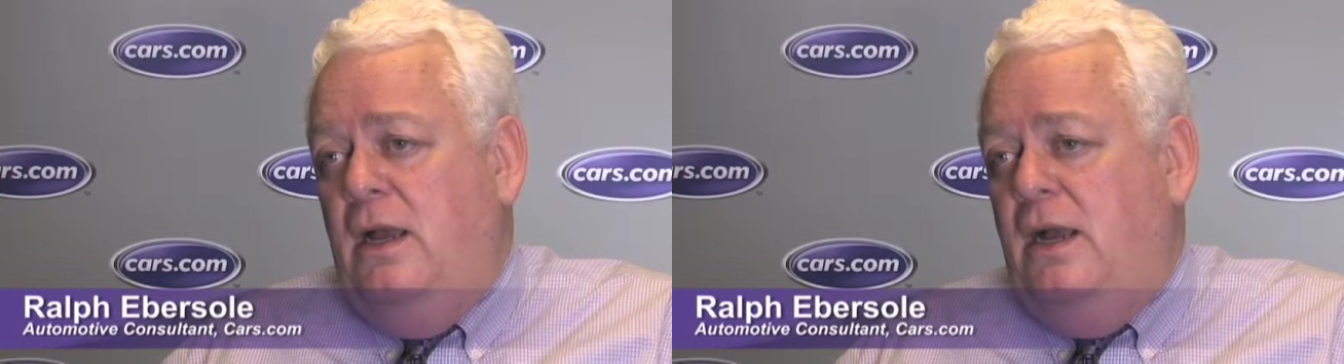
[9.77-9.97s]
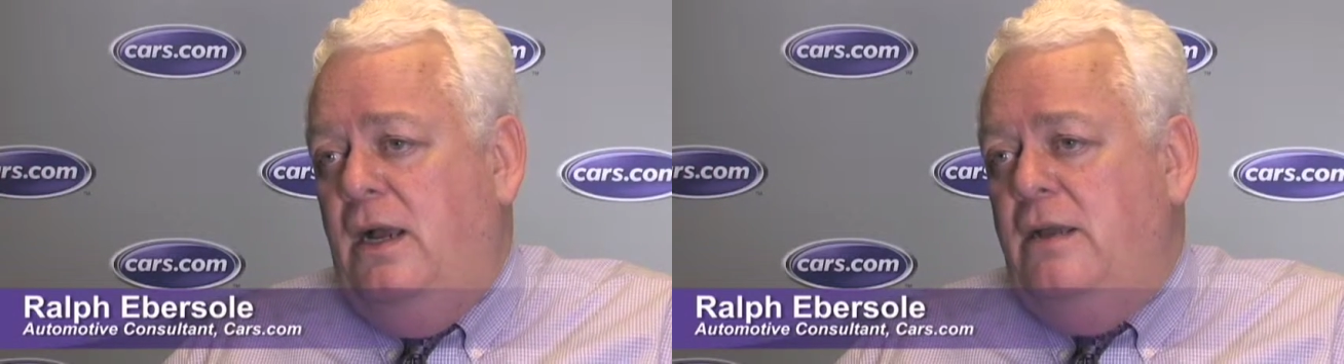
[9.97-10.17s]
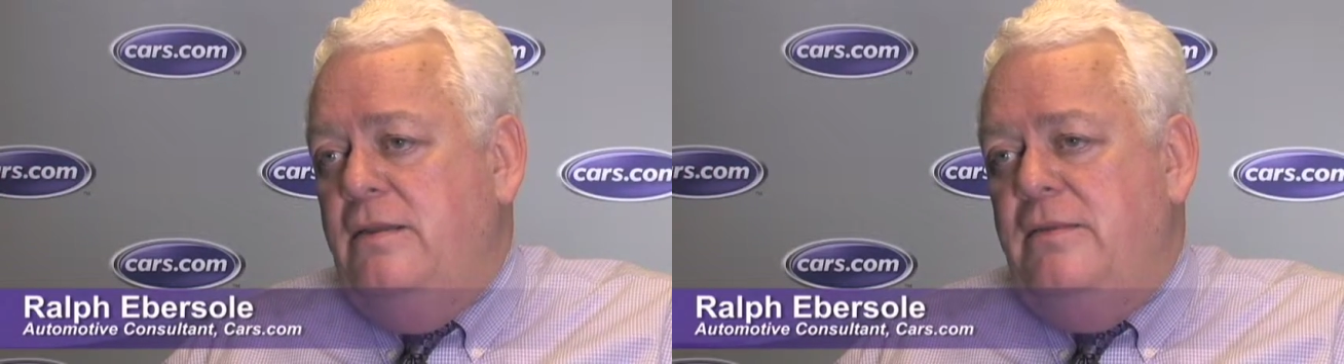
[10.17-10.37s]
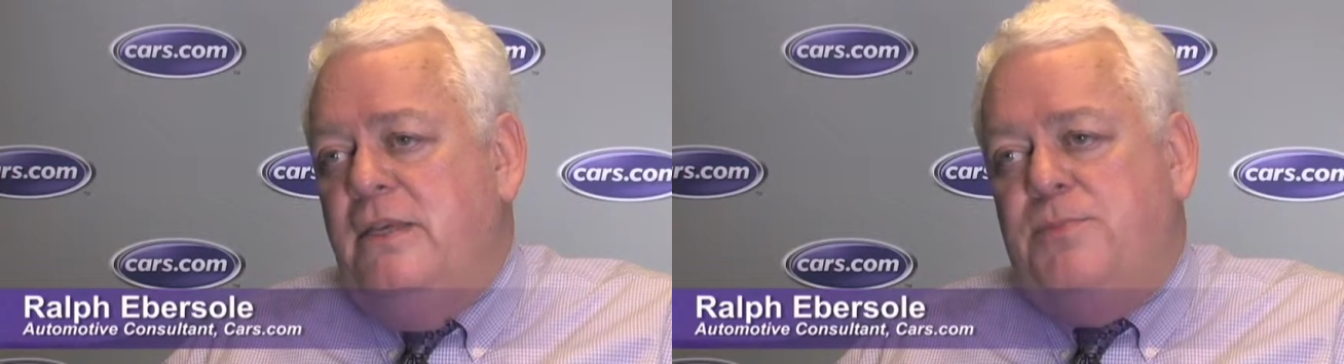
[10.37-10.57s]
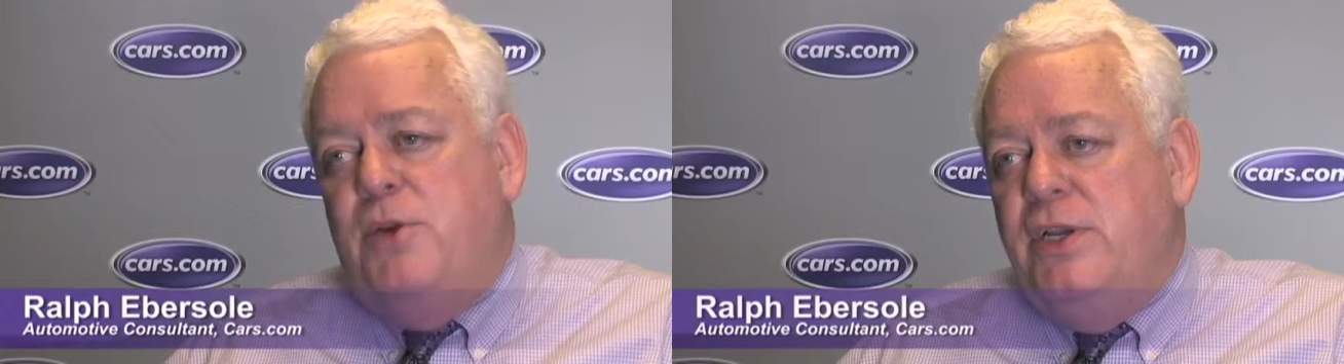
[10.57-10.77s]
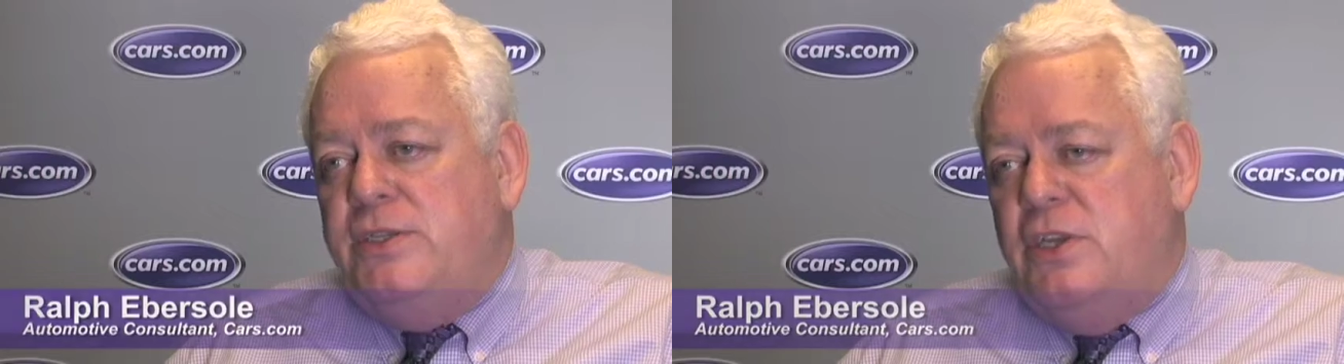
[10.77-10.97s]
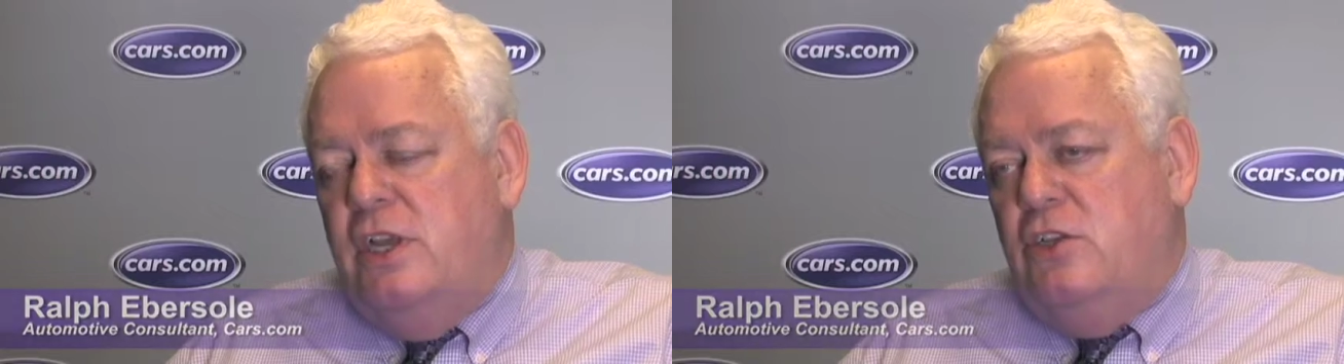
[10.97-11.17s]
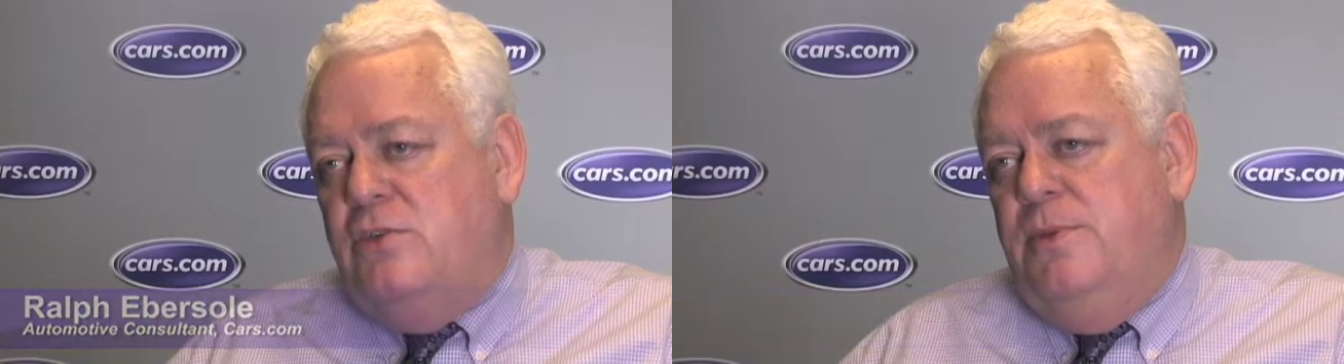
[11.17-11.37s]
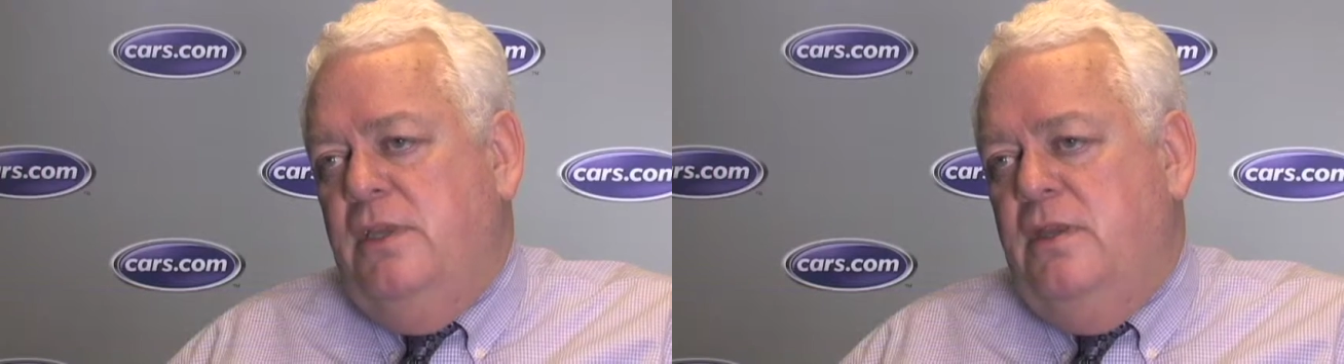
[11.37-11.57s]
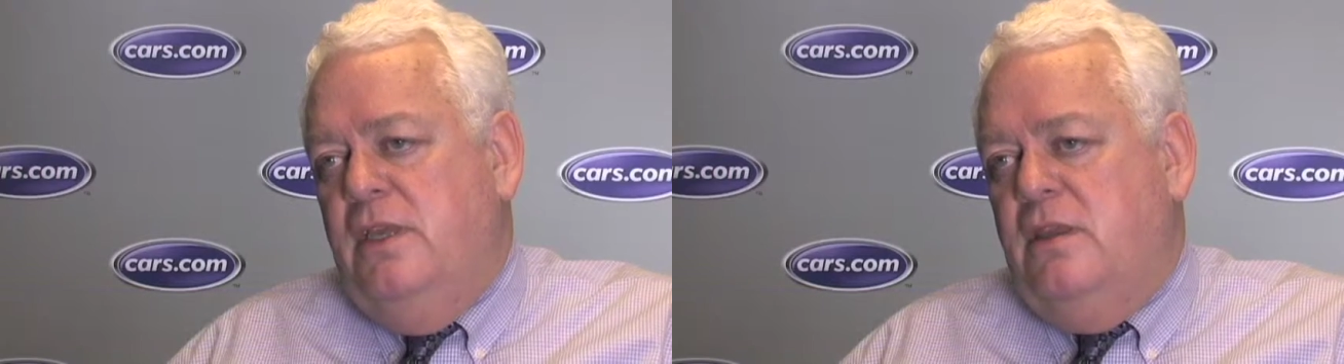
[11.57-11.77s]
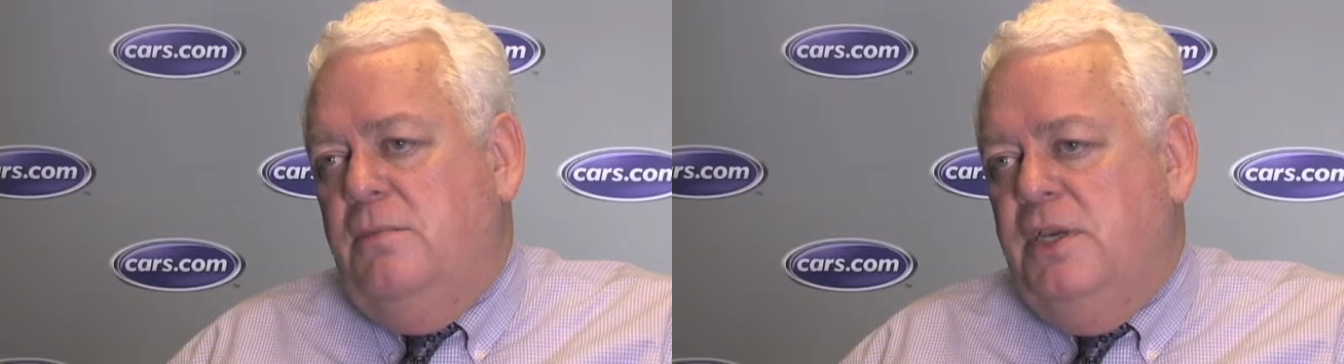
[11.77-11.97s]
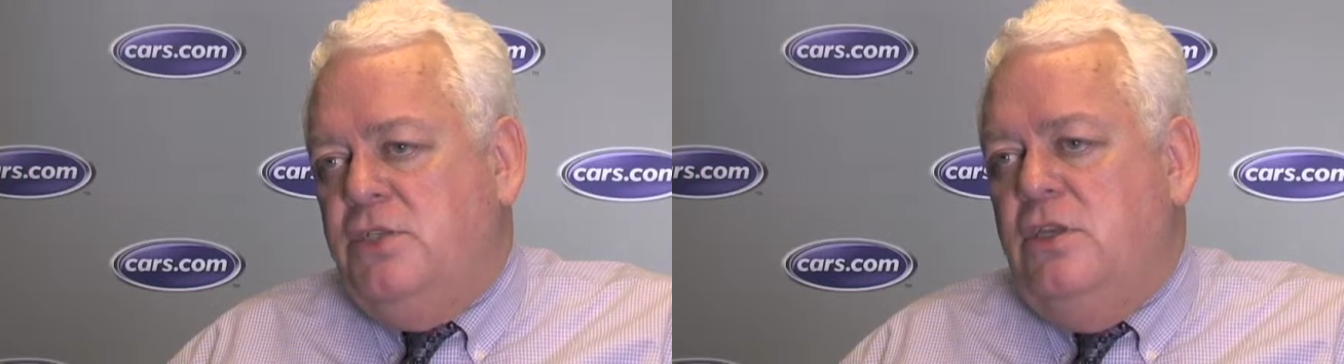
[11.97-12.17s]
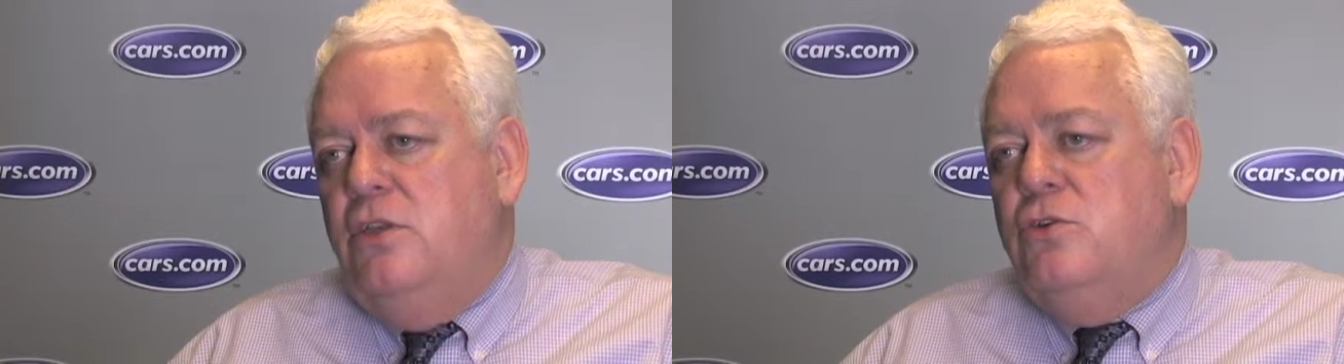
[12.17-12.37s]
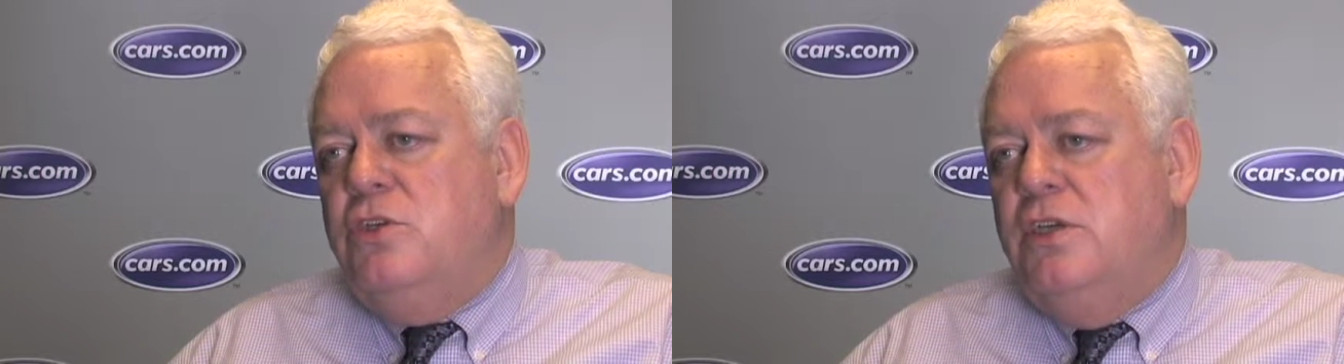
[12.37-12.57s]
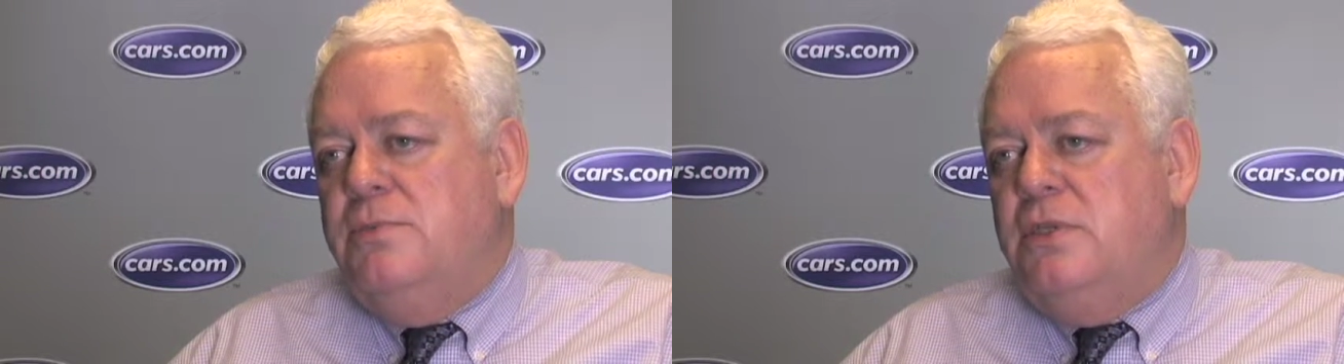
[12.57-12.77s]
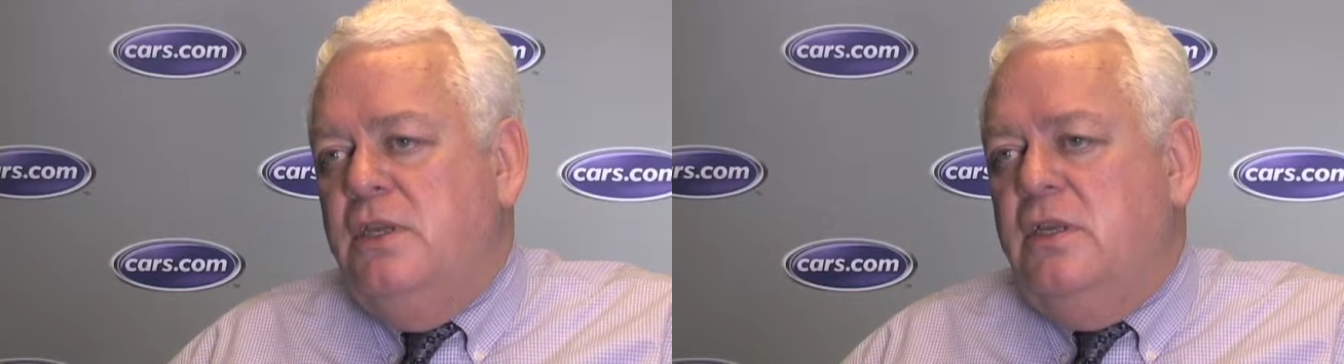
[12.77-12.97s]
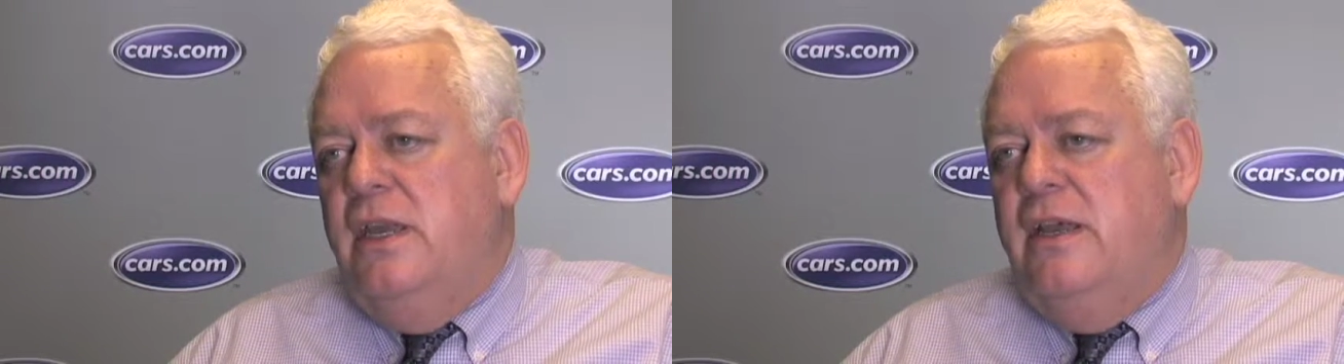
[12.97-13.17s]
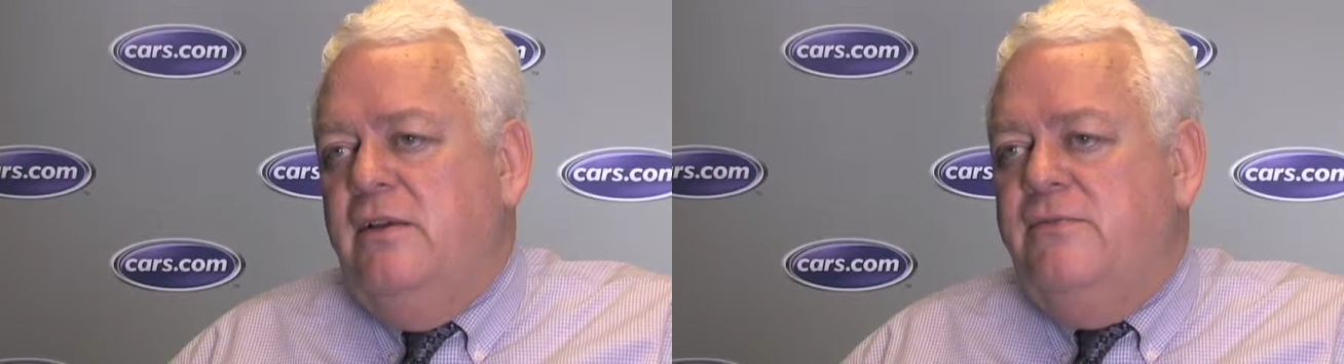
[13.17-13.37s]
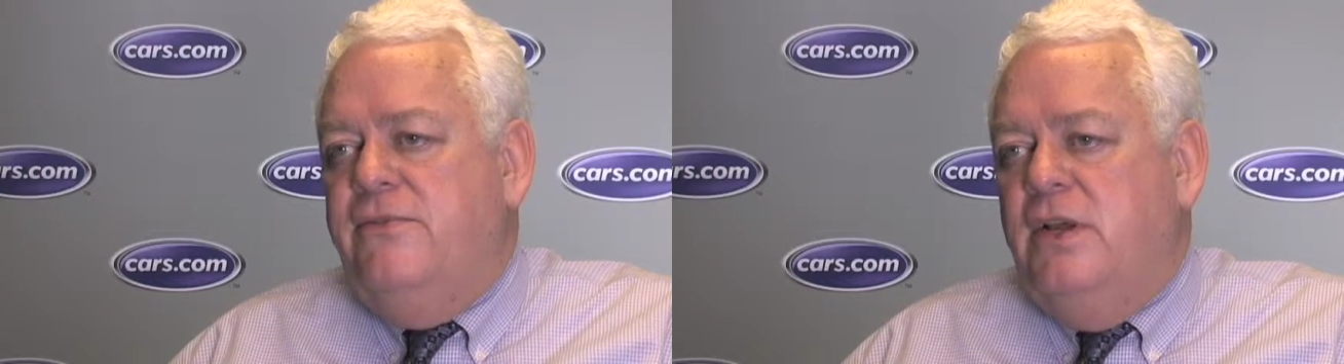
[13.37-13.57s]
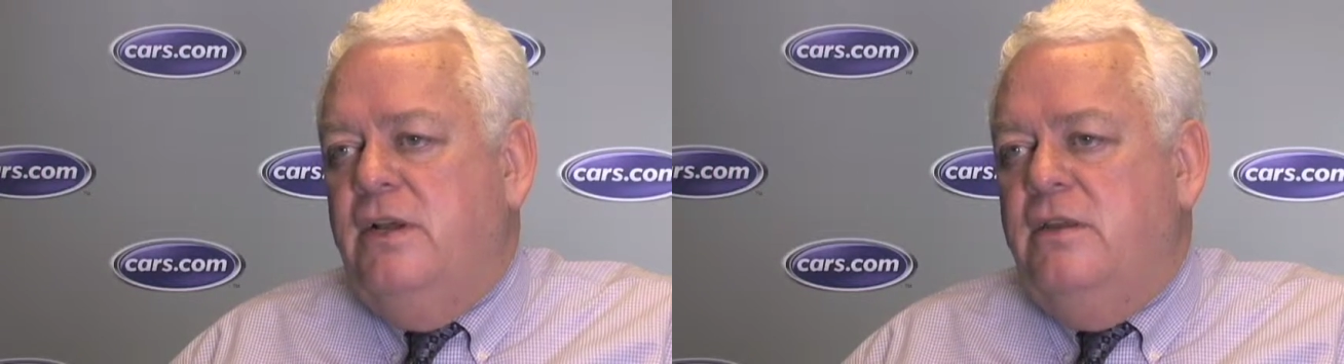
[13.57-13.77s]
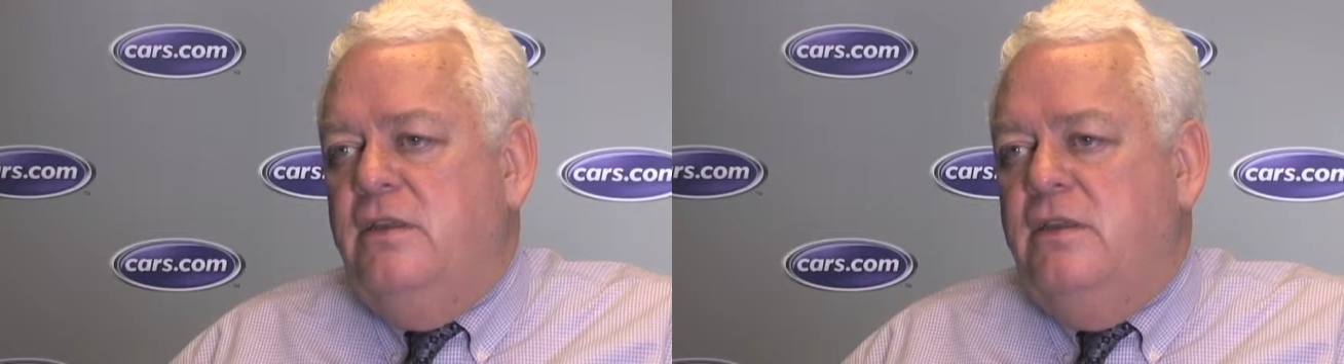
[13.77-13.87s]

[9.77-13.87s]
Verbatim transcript: Uh, experience tells me that the best dealerships that have uh,